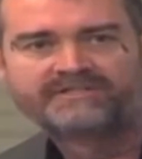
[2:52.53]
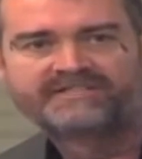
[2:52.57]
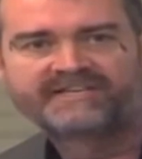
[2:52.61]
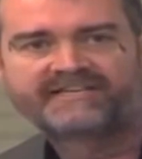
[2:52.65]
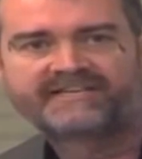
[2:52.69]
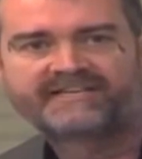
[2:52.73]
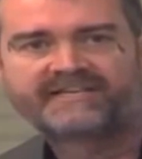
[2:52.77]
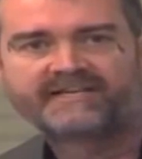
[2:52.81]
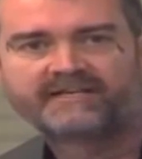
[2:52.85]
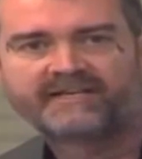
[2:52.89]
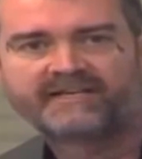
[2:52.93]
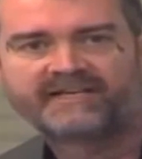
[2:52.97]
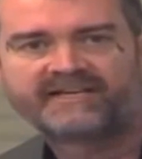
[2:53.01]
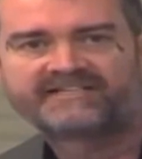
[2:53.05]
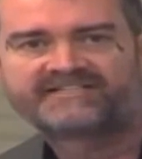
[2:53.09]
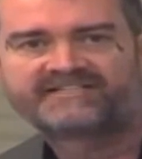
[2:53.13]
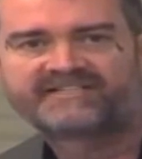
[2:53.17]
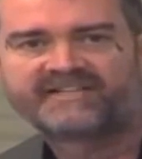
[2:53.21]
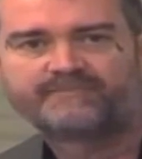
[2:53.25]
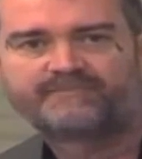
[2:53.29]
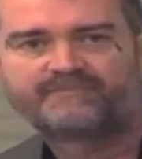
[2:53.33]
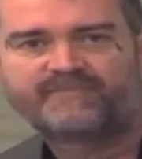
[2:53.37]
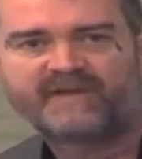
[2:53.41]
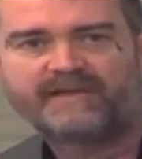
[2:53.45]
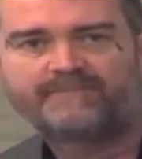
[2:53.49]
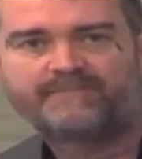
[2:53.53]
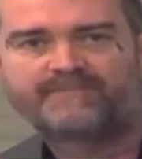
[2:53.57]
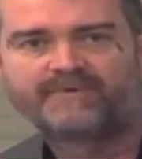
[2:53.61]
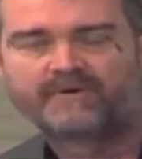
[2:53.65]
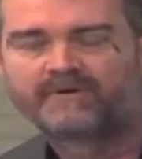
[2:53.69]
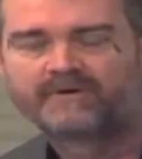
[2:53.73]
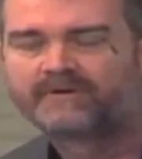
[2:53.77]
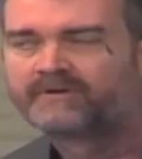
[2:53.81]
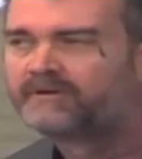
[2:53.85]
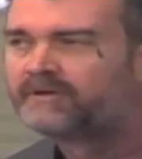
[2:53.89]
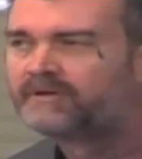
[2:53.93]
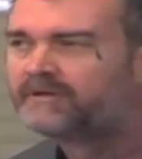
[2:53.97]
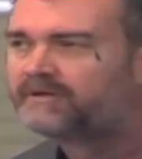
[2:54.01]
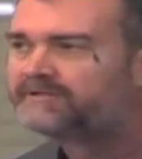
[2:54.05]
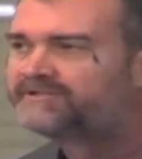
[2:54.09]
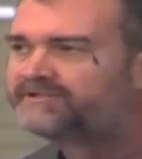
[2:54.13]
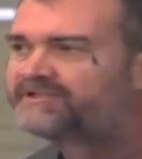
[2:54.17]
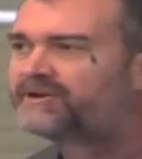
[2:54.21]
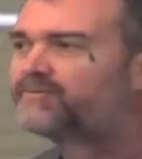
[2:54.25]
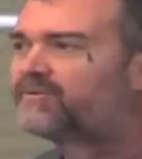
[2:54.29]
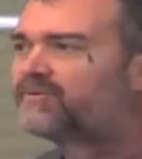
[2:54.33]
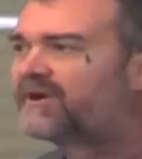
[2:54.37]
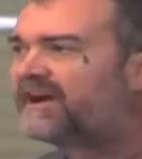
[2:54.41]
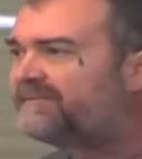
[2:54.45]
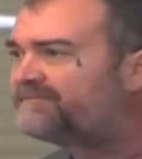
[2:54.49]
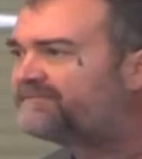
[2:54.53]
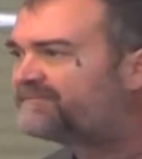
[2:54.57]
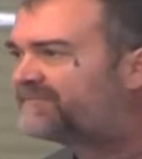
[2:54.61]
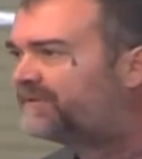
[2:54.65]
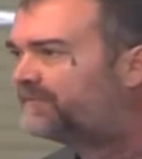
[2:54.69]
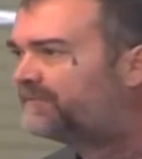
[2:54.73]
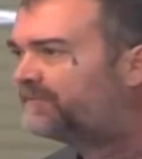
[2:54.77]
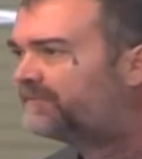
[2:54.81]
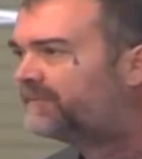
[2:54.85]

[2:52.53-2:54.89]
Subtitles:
to kill innocent people, to rape